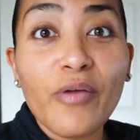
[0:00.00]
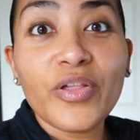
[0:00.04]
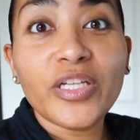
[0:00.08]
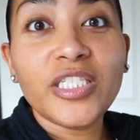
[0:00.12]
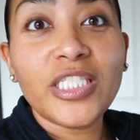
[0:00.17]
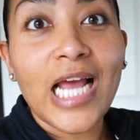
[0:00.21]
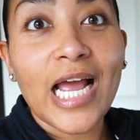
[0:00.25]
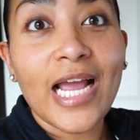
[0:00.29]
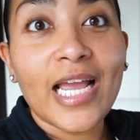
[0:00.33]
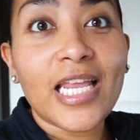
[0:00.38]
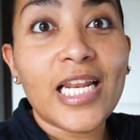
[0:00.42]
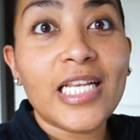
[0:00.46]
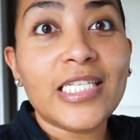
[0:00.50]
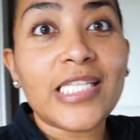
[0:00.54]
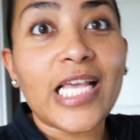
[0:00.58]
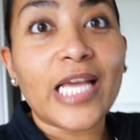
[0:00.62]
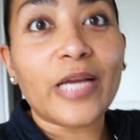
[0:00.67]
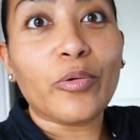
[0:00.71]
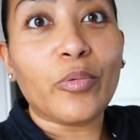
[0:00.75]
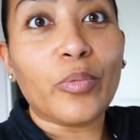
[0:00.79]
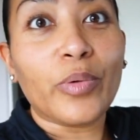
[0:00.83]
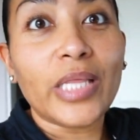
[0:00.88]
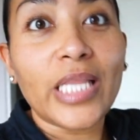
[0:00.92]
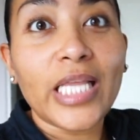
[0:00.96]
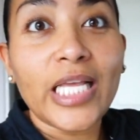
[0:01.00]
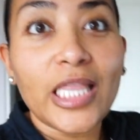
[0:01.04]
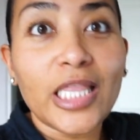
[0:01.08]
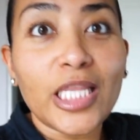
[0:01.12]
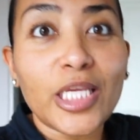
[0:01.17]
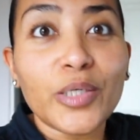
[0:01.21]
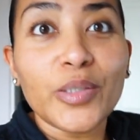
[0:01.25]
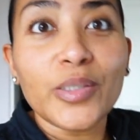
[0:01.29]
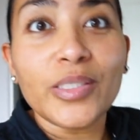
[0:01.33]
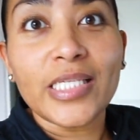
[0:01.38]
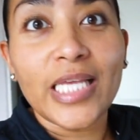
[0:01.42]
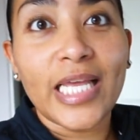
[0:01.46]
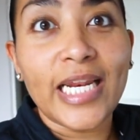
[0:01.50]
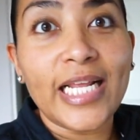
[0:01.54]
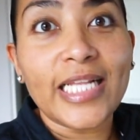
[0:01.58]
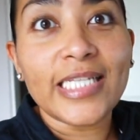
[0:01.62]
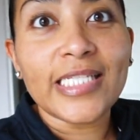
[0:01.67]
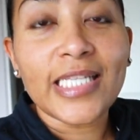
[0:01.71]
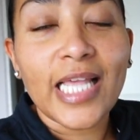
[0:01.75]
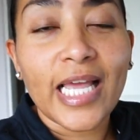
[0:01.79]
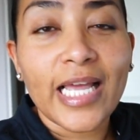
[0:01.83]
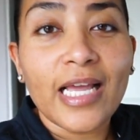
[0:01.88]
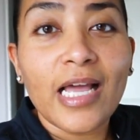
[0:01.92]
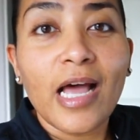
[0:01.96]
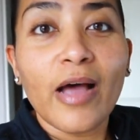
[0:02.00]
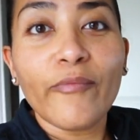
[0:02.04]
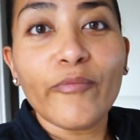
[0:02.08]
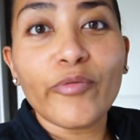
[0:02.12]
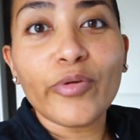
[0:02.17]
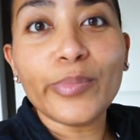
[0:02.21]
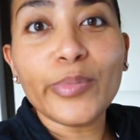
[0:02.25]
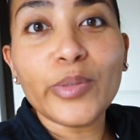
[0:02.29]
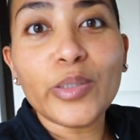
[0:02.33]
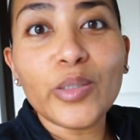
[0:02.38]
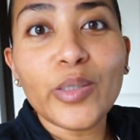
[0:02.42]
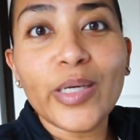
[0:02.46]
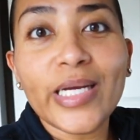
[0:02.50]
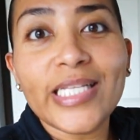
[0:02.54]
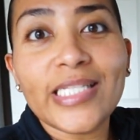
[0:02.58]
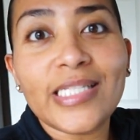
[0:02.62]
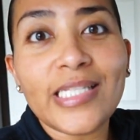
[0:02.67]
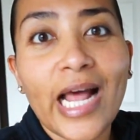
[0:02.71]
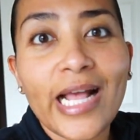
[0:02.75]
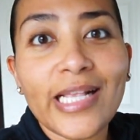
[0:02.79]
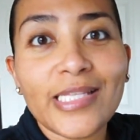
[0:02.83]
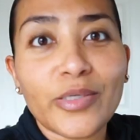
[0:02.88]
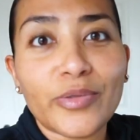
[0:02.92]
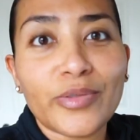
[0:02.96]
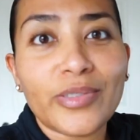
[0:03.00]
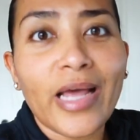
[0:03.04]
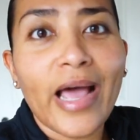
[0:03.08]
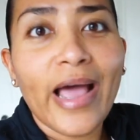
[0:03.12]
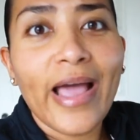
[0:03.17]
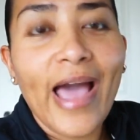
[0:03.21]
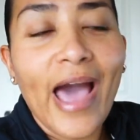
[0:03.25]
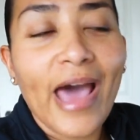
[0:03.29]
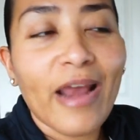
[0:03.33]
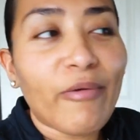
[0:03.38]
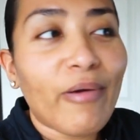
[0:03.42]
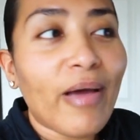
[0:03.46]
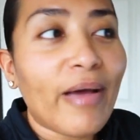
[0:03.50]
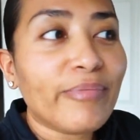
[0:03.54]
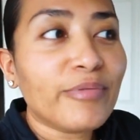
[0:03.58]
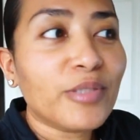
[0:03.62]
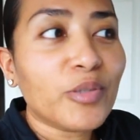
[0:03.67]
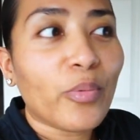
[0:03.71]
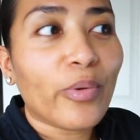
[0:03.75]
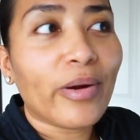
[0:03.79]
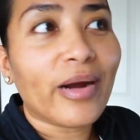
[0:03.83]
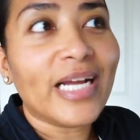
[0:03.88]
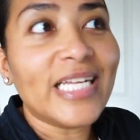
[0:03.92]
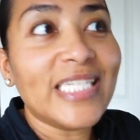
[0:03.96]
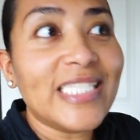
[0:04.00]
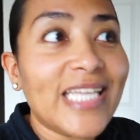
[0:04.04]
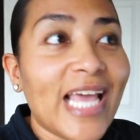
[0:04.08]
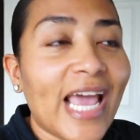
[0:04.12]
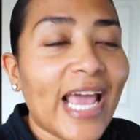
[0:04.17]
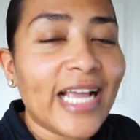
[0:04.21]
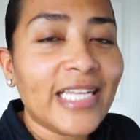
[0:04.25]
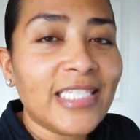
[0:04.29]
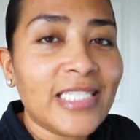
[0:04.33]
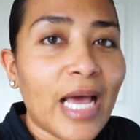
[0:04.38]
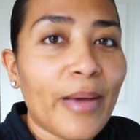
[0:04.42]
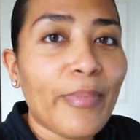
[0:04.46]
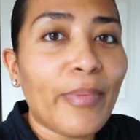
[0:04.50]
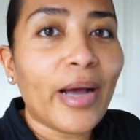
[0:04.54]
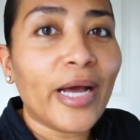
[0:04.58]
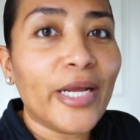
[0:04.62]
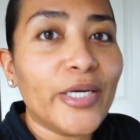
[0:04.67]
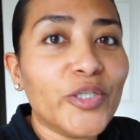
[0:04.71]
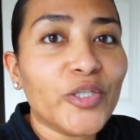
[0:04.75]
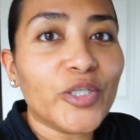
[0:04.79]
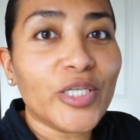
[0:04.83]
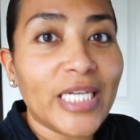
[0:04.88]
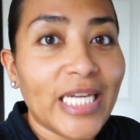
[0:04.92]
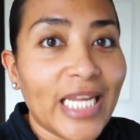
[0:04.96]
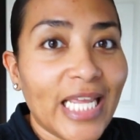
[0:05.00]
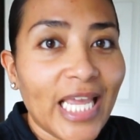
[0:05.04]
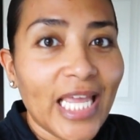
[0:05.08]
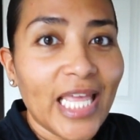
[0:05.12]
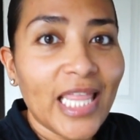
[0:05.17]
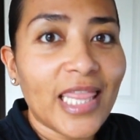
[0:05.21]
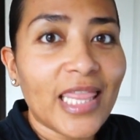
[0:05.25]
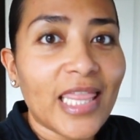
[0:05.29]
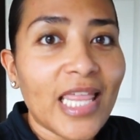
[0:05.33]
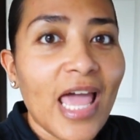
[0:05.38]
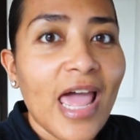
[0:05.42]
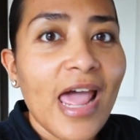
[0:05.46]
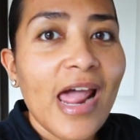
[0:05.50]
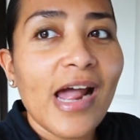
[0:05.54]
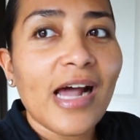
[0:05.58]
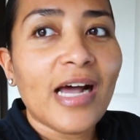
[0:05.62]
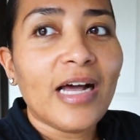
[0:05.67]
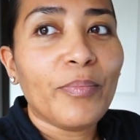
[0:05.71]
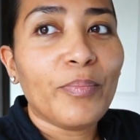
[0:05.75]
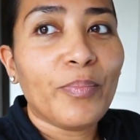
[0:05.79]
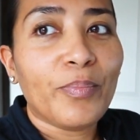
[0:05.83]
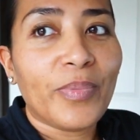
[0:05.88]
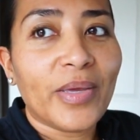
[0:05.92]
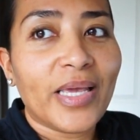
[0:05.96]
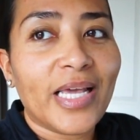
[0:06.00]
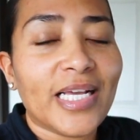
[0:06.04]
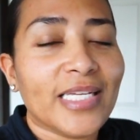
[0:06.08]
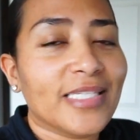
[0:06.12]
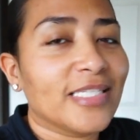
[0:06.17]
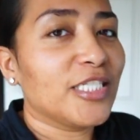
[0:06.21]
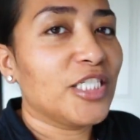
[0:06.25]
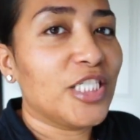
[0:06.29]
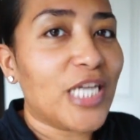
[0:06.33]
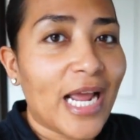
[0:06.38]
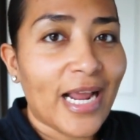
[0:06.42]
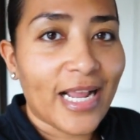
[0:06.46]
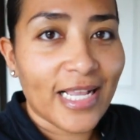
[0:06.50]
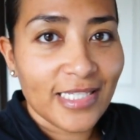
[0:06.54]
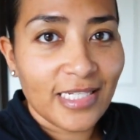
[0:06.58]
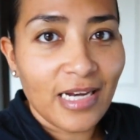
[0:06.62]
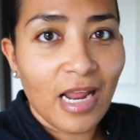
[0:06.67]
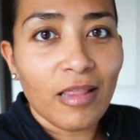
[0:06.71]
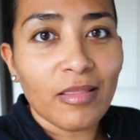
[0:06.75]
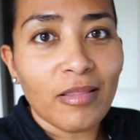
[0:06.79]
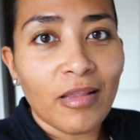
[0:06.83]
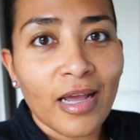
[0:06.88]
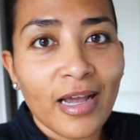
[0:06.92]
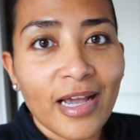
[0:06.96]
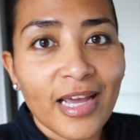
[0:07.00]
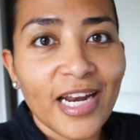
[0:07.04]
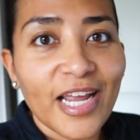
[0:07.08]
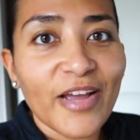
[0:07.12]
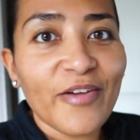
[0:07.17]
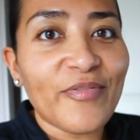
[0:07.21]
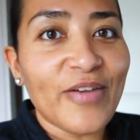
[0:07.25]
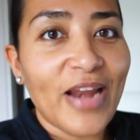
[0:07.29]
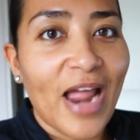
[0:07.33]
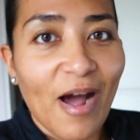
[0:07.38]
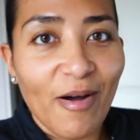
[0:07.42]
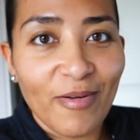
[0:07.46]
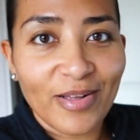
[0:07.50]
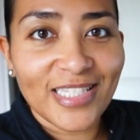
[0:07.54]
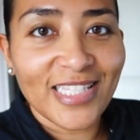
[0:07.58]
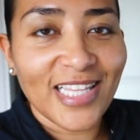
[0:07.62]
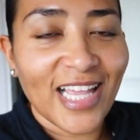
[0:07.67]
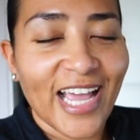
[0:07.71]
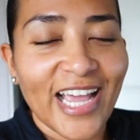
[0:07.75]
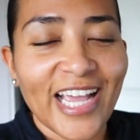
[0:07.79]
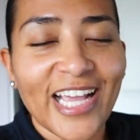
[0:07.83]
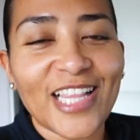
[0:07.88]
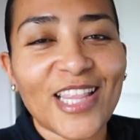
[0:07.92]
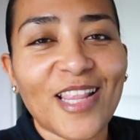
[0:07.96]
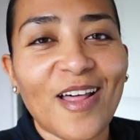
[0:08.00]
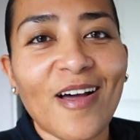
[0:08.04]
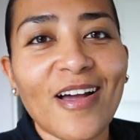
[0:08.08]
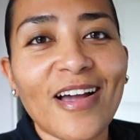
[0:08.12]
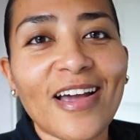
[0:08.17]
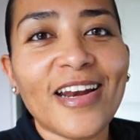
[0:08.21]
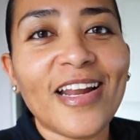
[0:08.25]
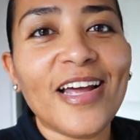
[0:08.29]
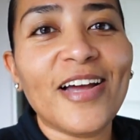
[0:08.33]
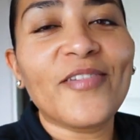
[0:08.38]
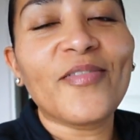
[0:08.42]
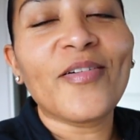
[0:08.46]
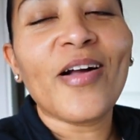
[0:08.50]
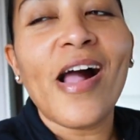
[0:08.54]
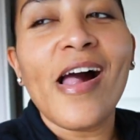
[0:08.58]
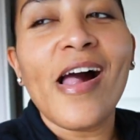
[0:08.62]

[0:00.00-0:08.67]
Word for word: the jacket is like really loose and it's like comfortable. It's not so tight. I don't have to wear a tank top underneath because the jacket's not long enough. Now it's like long enough.